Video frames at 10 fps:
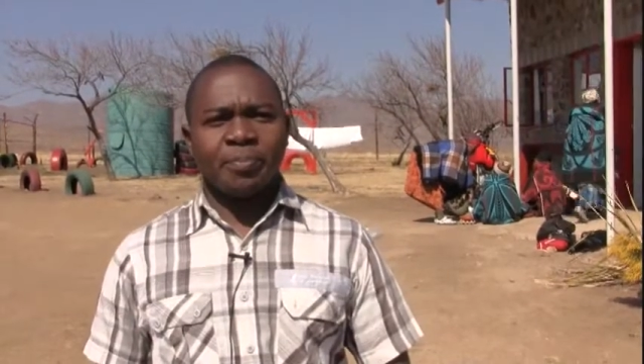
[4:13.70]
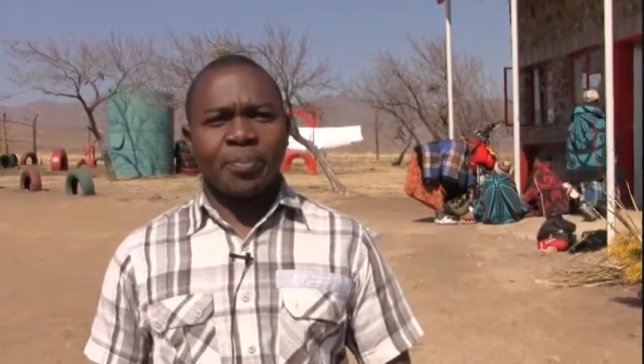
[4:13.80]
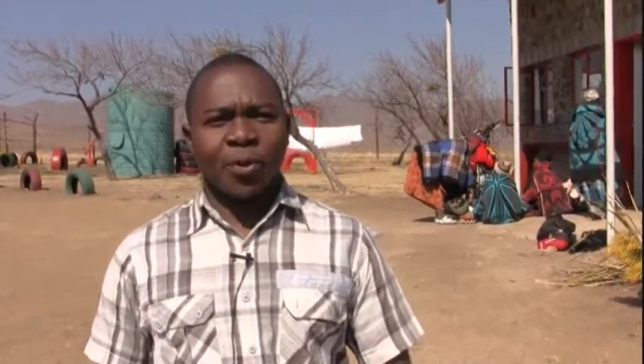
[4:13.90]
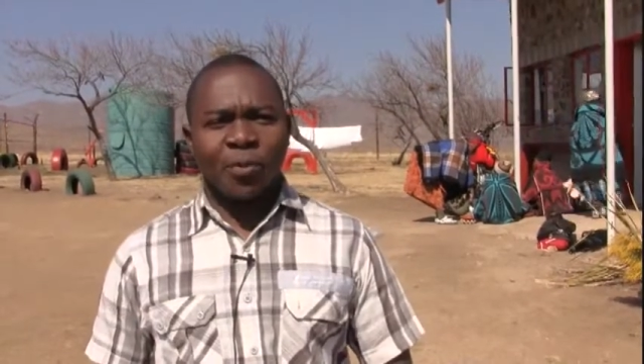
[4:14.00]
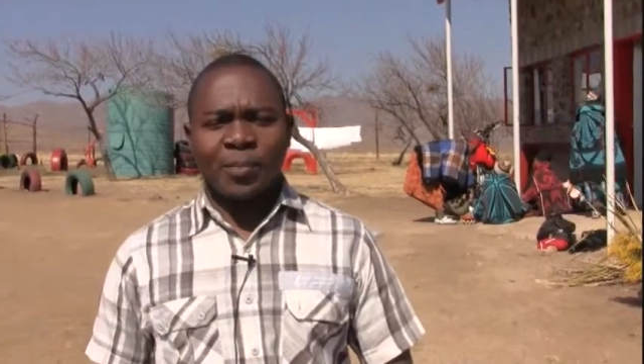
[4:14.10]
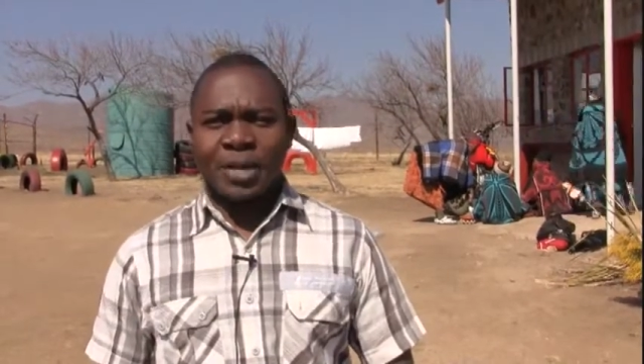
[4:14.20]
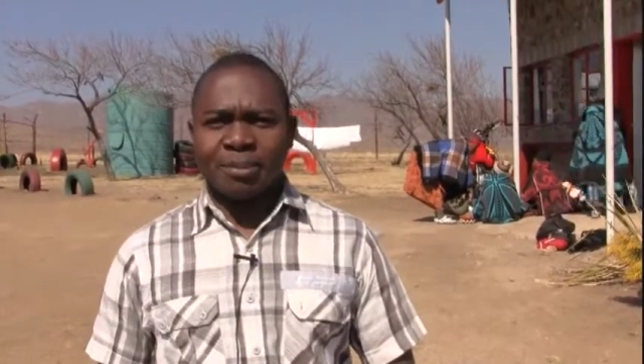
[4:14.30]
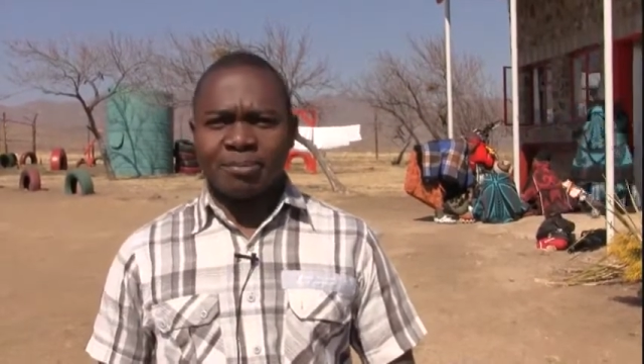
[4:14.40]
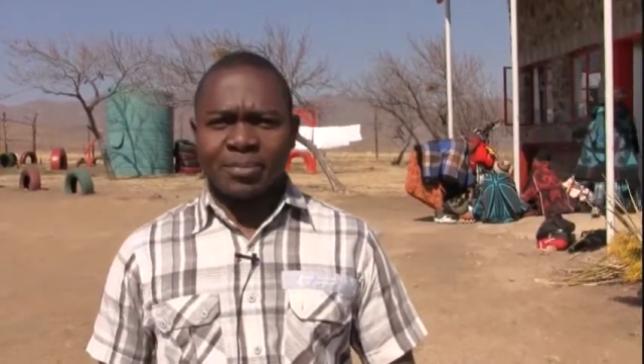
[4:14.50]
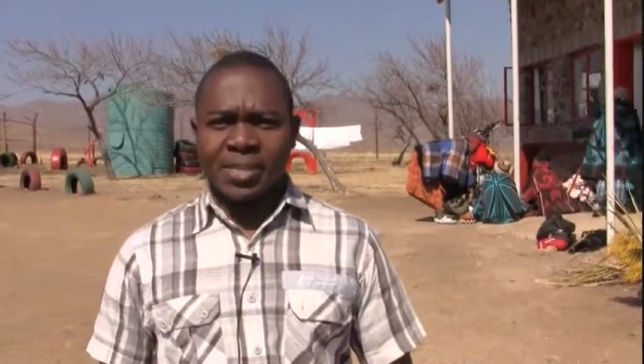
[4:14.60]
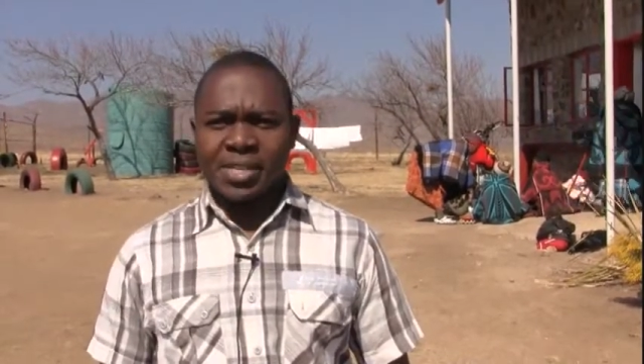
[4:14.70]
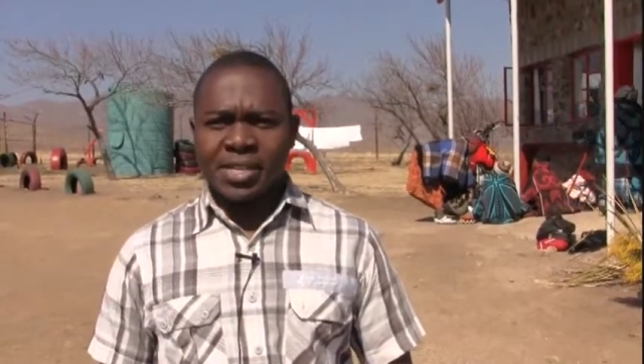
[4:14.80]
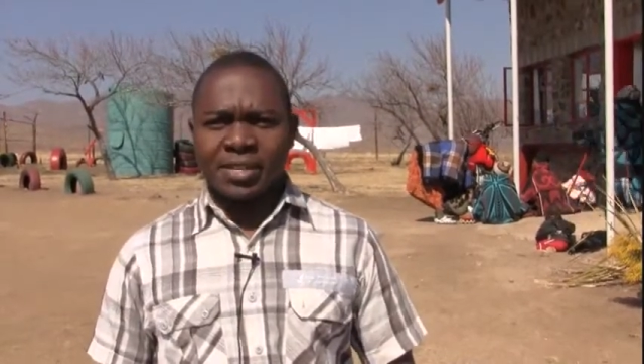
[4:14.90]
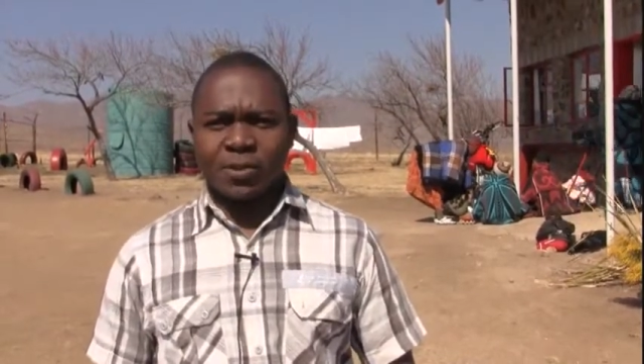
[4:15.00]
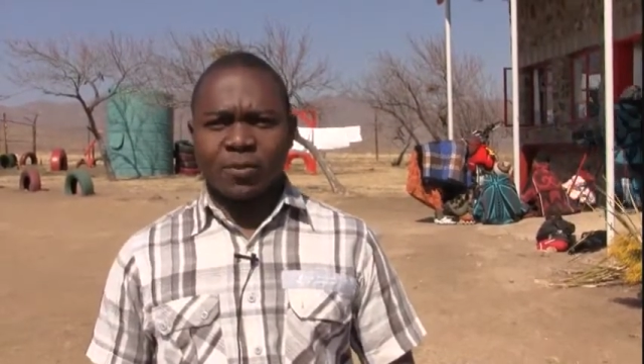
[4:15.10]
problem
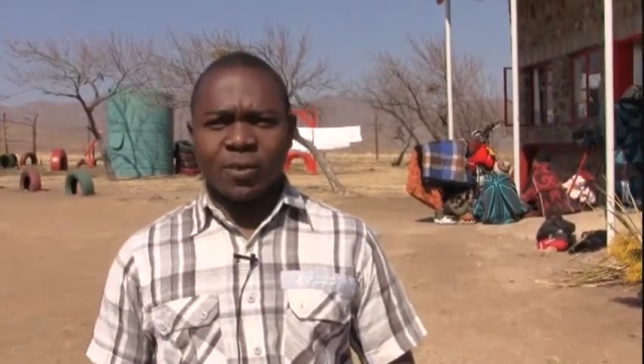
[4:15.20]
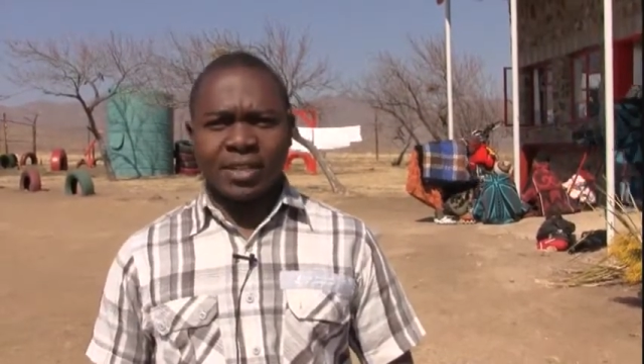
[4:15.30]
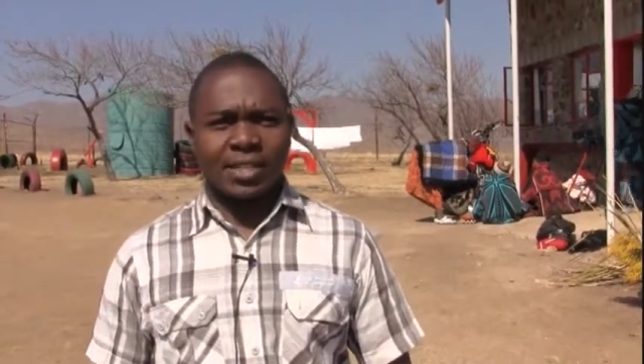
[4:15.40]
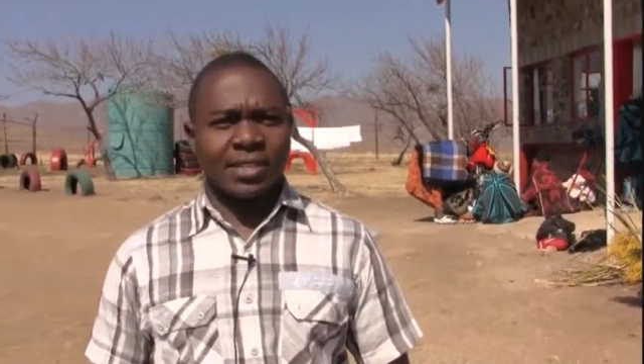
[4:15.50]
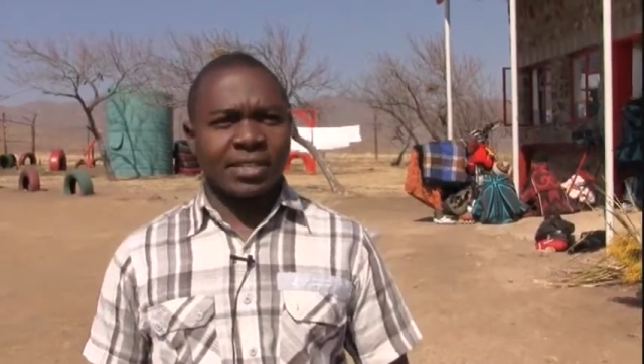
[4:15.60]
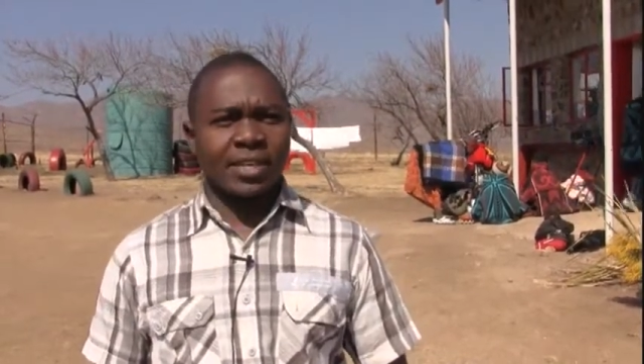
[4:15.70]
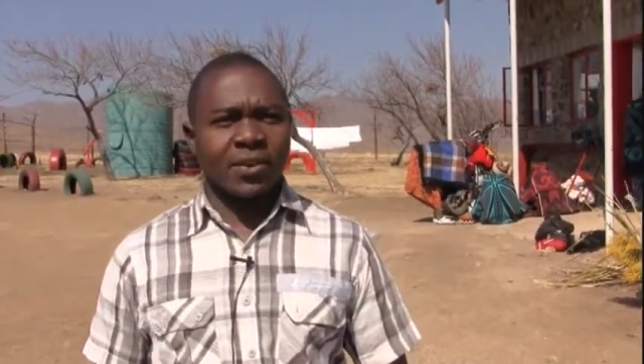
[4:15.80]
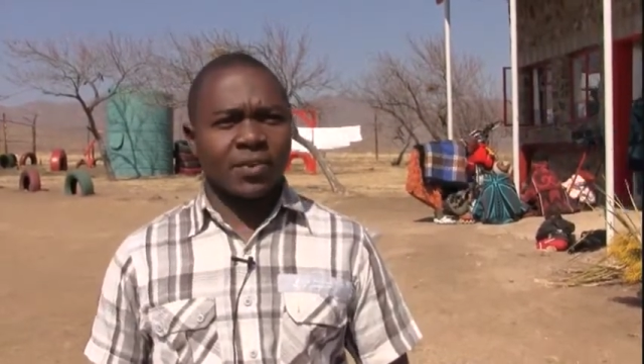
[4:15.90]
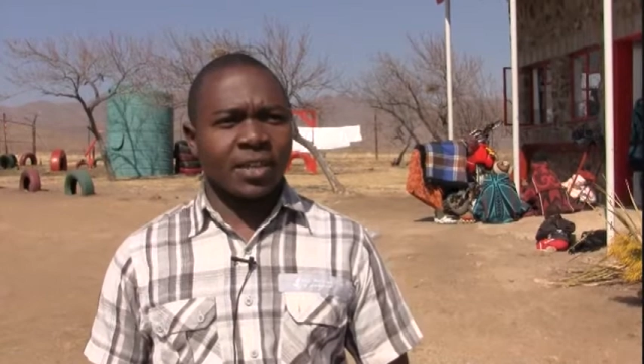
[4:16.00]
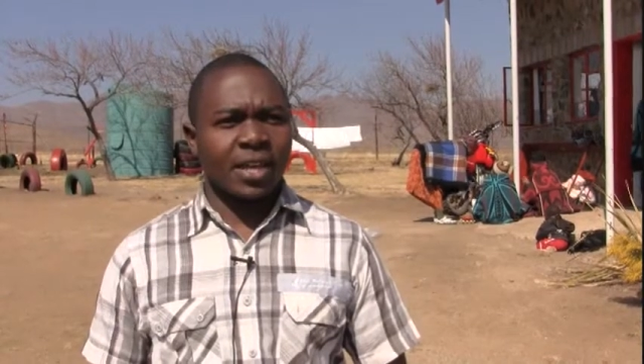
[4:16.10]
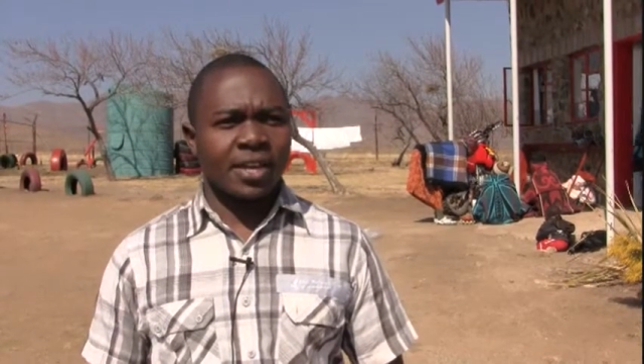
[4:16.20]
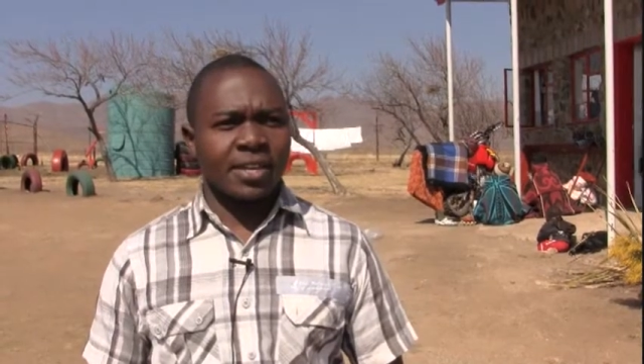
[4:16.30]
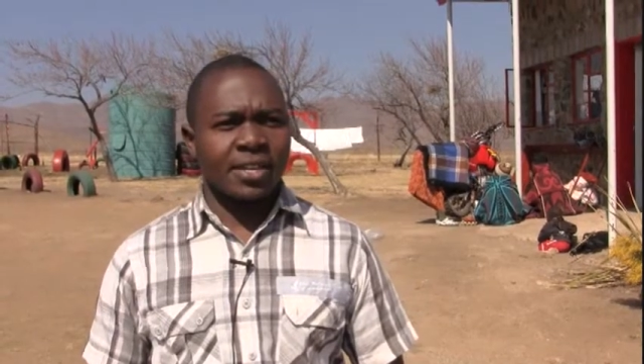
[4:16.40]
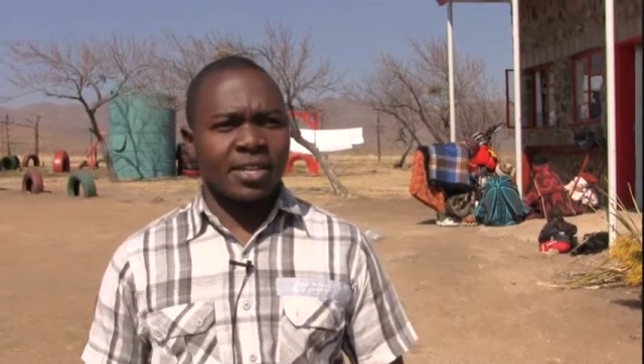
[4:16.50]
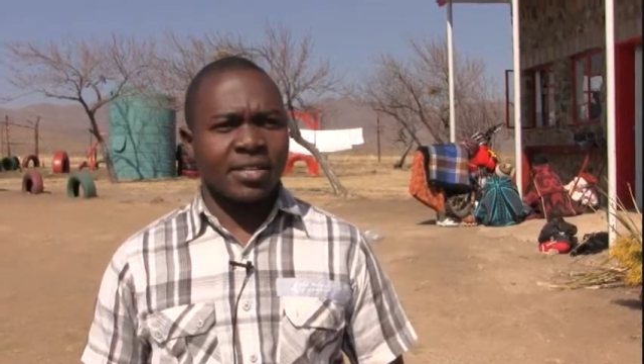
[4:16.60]
here of accessing healthcare,